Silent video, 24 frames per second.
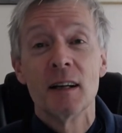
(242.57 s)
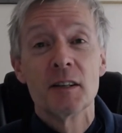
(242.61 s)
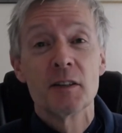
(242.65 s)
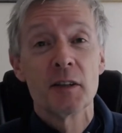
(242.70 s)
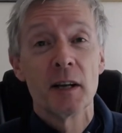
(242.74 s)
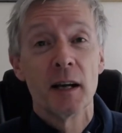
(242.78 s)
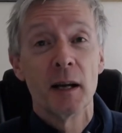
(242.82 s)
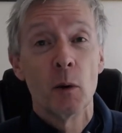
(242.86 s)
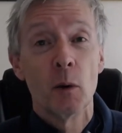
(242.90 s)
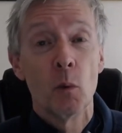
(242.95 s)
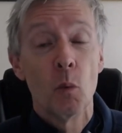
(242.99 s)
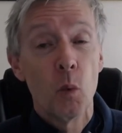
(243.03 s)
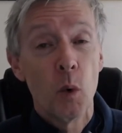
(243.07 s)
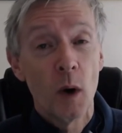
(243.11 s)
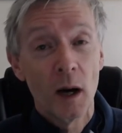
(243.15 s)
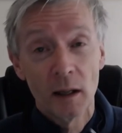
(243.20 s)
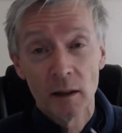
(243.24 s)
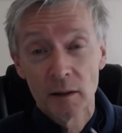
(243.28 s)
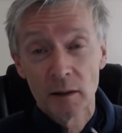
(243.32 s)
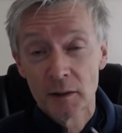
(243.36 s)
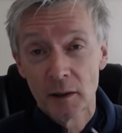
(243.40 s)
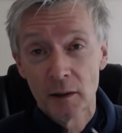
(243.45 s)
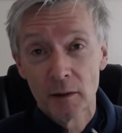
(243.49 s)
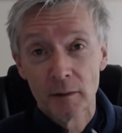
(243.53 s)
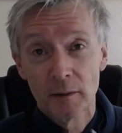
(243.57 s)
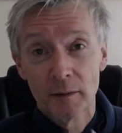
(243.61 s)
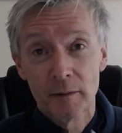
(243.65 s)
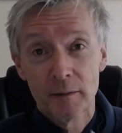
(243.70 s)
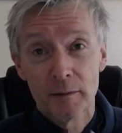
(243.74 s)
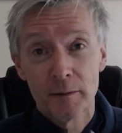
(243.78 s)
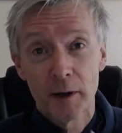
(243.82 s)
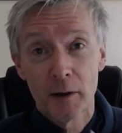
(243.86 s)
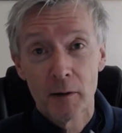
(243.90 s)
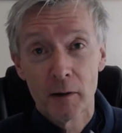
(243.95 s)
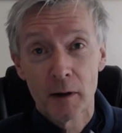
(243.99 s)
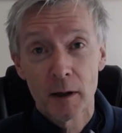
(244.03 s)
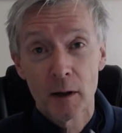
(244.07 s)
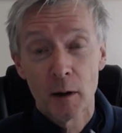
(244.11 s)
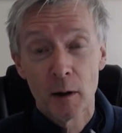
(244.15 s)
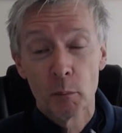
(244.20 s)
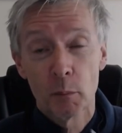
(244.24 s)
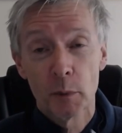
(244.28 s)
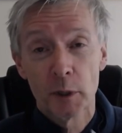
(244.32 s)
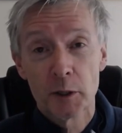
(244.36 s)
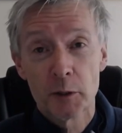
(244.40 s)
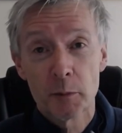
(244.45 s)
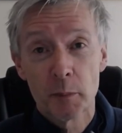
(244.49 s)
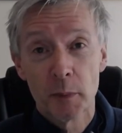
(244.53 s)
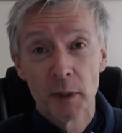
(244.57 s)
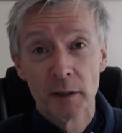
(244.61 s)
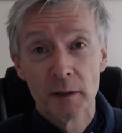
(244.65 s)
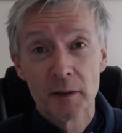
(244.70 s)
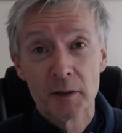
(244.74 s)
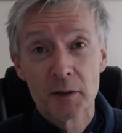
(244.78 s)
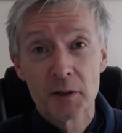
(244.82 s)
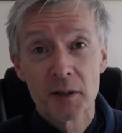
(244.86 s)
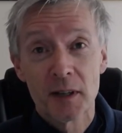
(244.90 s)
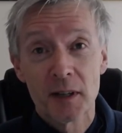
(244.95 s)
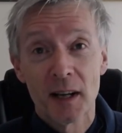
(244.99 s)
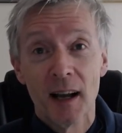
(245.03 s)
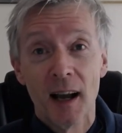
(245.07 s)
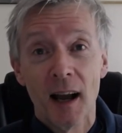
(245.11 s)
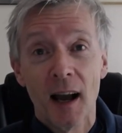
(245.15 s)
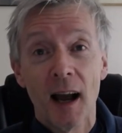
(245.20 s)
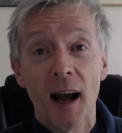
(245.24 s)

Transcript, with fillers: say well done for your accomplishments,